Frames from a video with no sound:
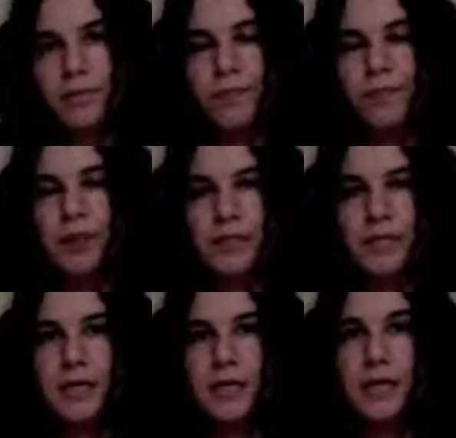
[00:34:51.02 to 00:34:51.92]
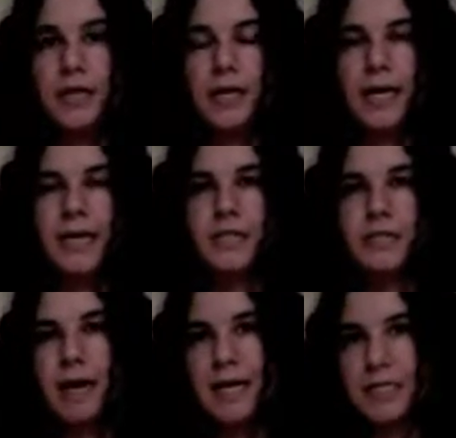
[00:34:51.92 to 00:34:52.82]
person and it's
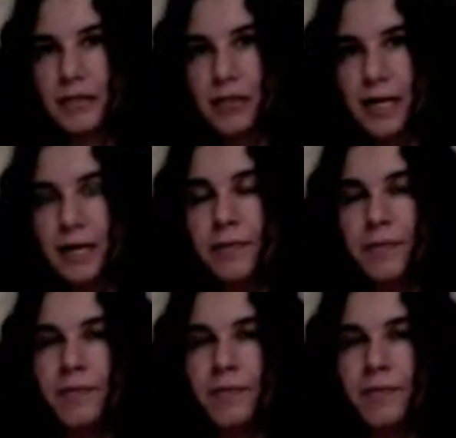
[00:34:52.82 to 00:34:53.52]
masculine,